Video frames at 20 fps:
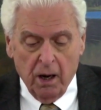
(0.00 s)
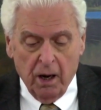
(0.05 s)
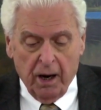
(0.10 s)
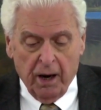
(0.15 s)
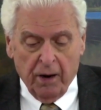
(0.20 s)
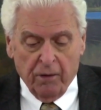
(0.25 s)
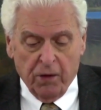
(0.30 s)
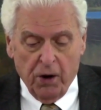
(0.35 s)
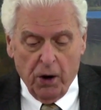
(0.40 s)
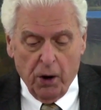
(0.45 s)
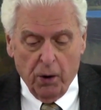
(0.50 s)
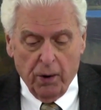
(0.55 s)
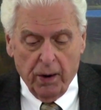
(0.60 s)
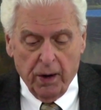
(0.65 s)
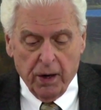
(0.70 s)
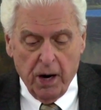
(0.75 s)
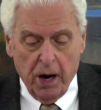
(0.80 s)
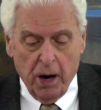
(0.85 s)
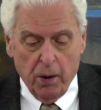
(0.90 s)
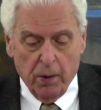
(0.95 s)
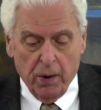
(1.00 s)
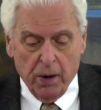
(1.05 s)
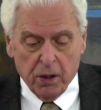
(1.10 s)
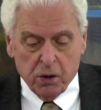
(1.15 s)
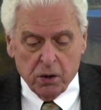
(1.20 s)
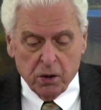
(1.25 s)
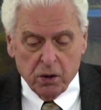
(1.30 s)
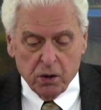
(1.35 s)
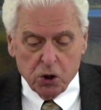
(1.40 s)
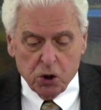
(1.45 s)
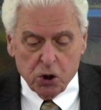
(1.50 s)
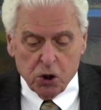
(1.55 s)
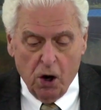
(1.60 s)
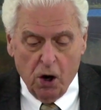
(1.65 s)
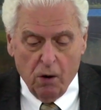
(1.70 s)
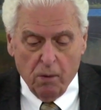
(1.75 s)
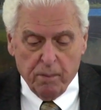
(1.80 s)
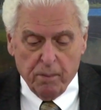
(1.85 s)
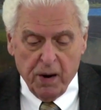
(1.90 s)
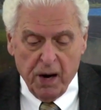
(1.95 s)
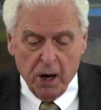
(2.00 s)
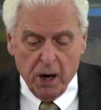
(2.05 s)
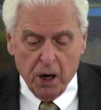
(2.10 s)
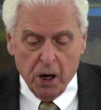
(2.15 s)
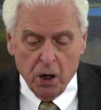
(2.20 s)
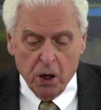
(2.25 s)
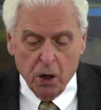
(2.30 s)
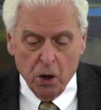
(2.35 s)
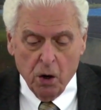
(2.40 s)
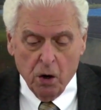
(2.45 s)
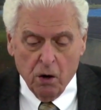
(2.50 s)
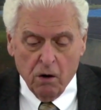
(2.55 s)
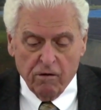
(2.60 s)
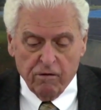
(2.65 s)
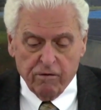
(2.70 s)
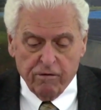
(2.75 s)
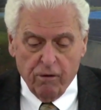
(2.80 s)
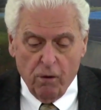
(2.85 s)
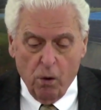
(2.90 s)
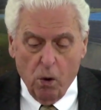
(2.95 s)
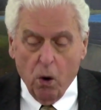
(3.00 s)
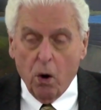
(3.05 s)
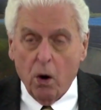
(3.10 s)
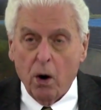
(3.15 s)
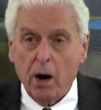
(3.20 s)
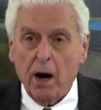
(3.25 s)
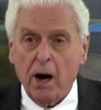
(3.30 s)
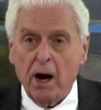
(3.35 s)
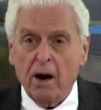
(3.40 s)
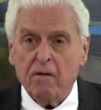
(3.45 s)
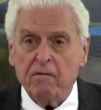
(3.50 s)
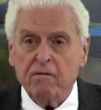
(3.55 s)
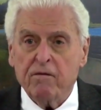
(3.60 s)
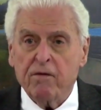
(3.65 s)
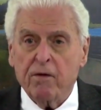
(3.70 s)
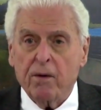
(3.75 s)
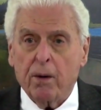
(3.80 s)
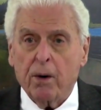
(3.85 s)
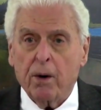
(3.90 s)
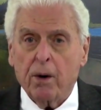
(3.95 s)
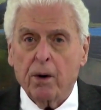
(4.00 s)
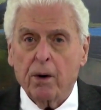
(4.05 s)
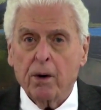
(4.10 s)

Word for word: and their inheritance shall be forever.